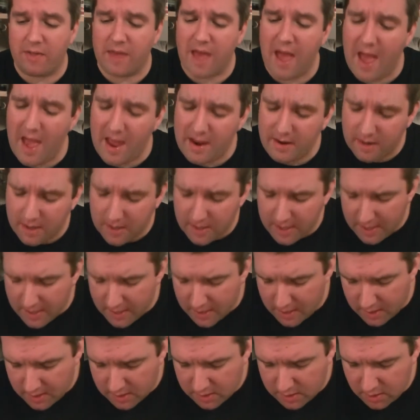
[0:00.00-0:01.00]
The head
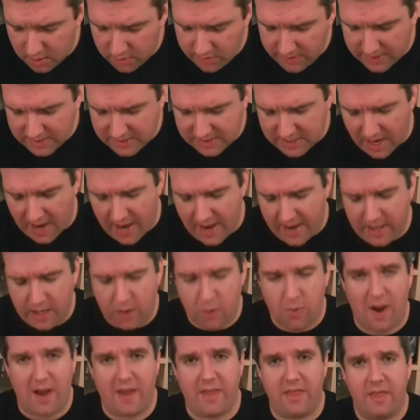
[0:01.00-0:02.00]
not that tight,
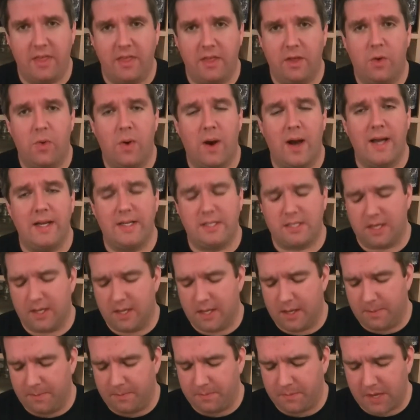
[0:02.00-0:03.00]
quite
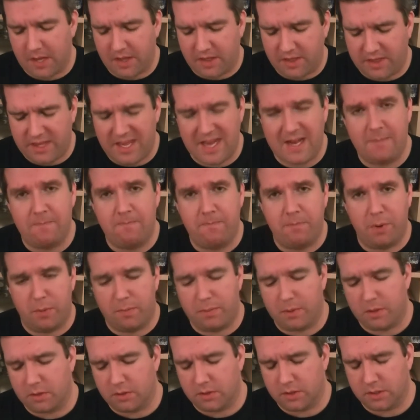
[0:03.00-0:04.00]
thin
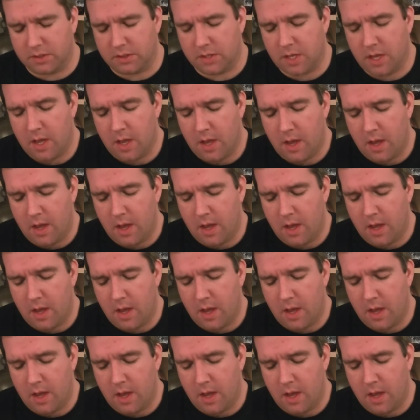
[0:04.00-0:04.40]
bubbles,